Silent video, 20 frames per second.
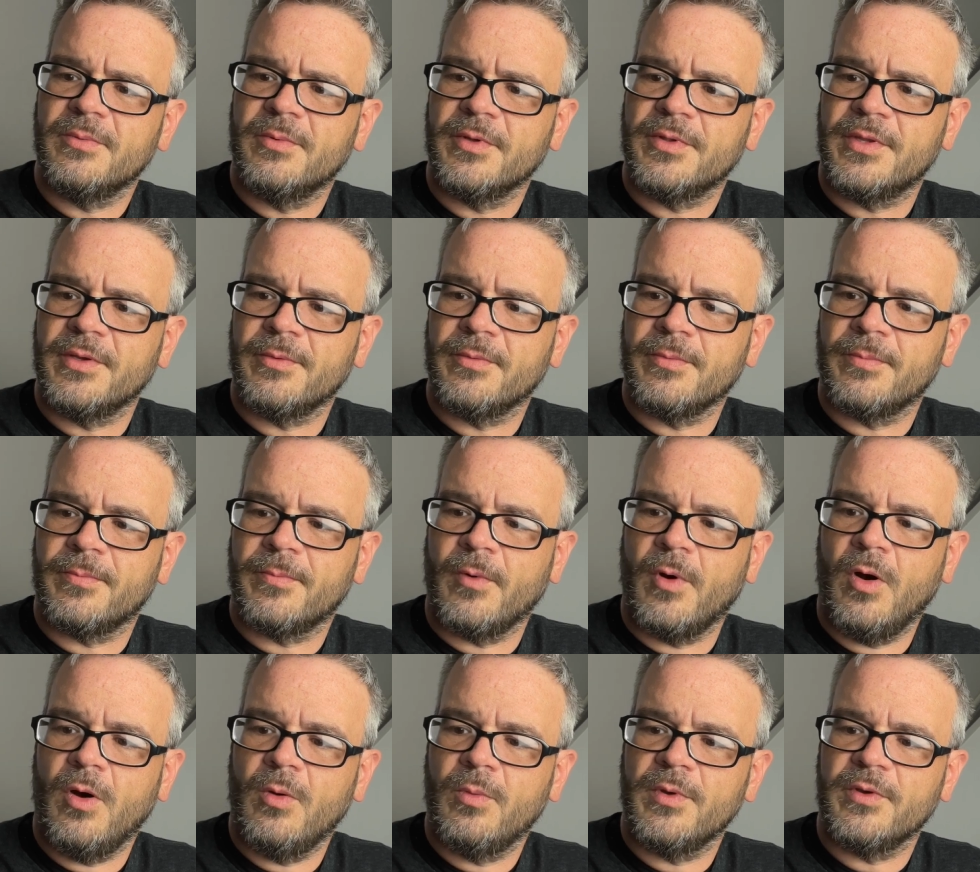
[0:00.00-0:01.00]
what they
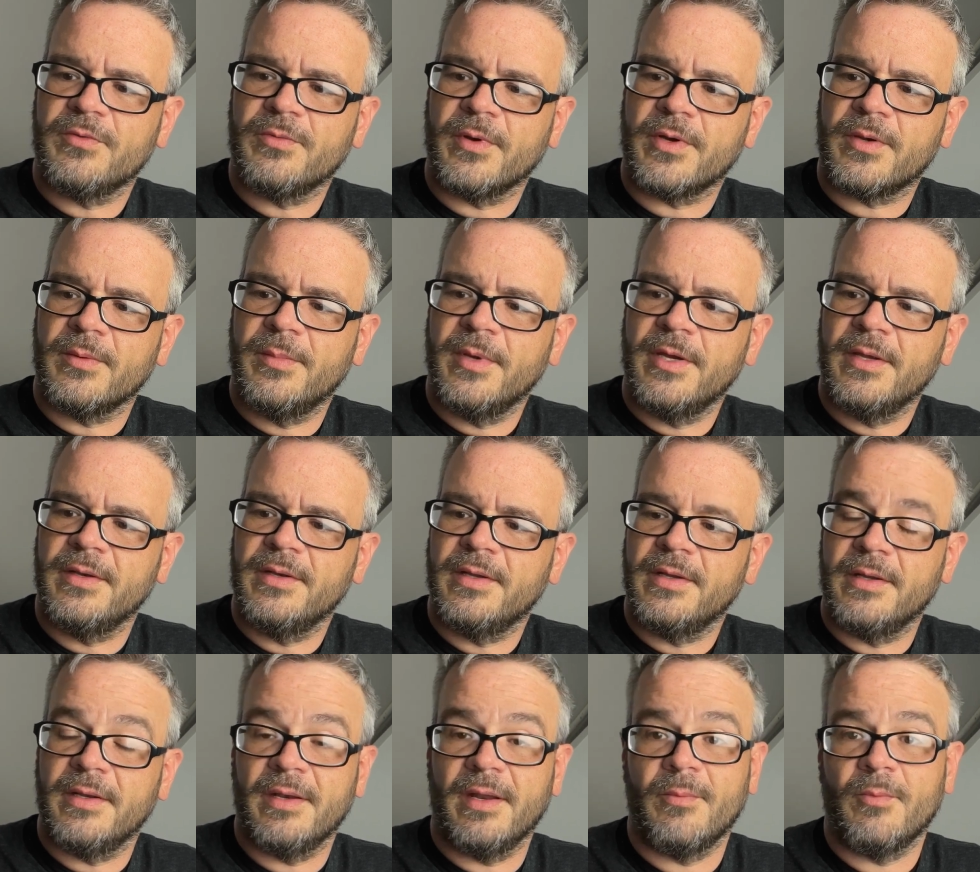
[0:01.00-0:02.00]
always recommend,
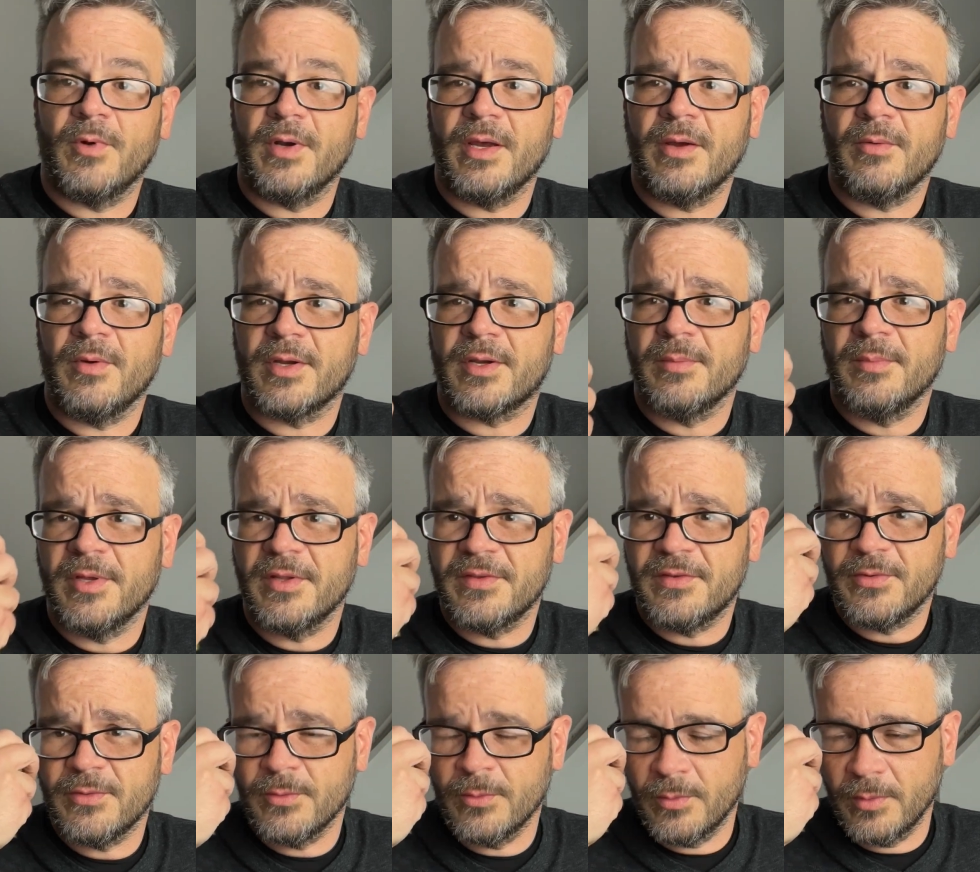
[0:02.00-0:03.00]
and what I recommend
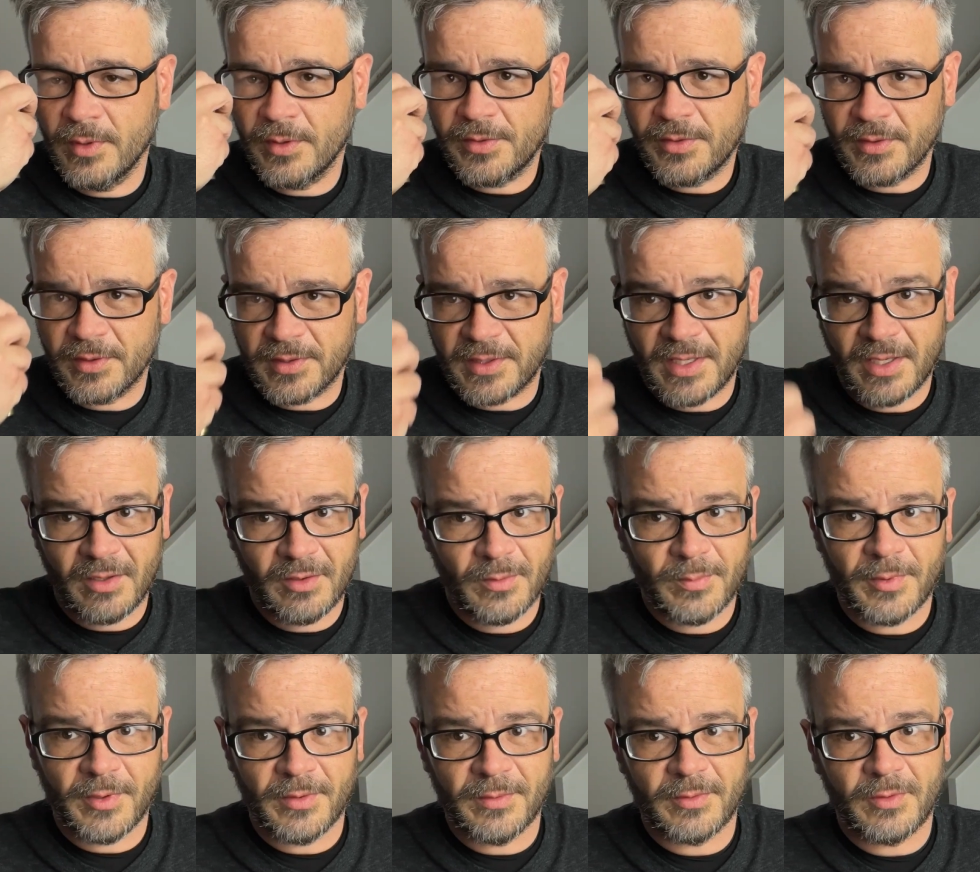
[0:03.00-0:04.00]
too with the
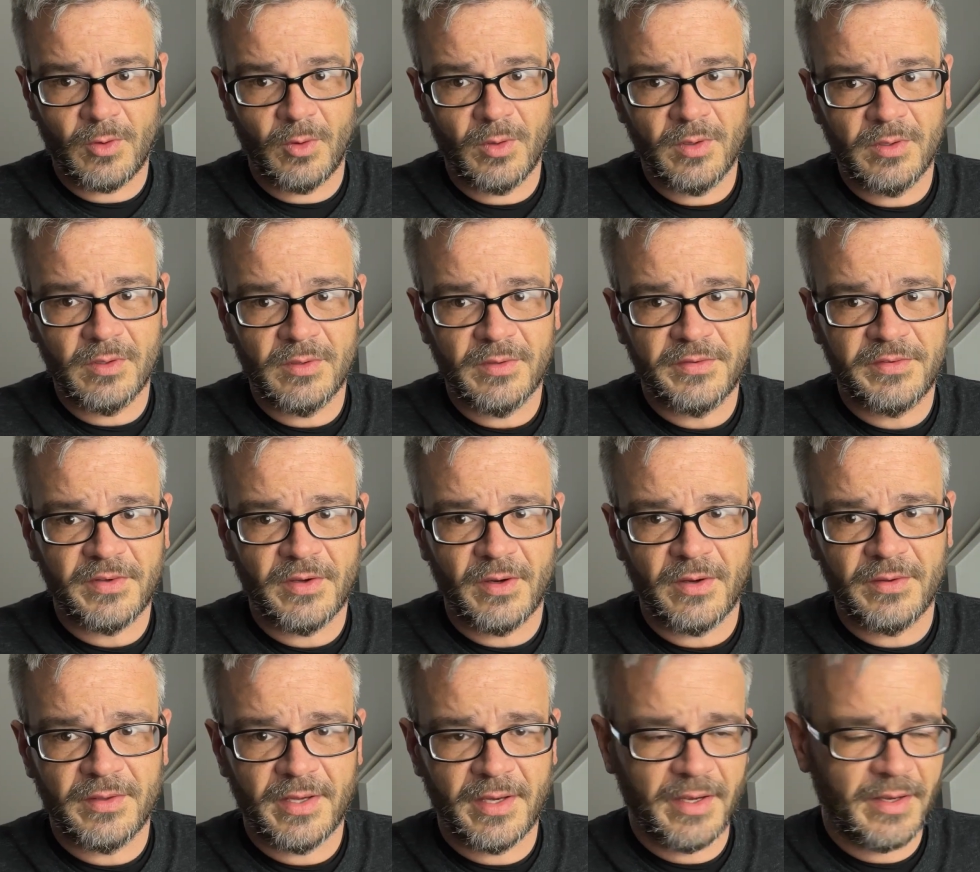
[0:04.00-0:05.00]
Caliburn coils,
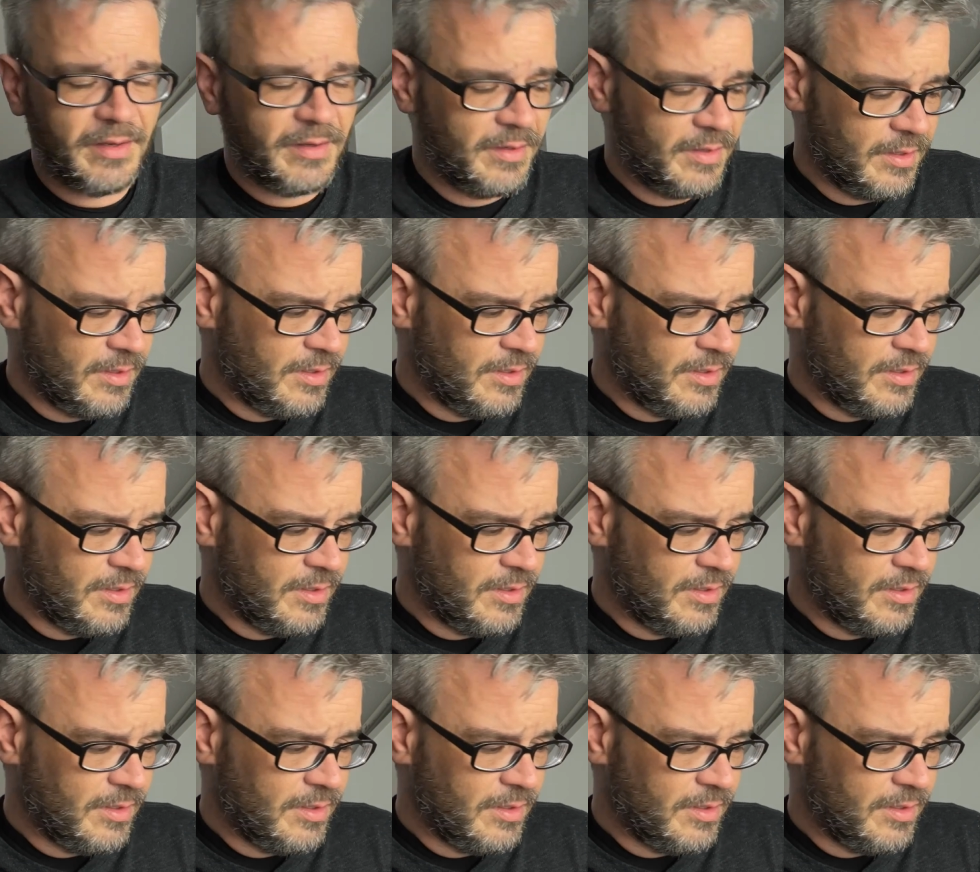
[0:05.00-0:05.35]
are that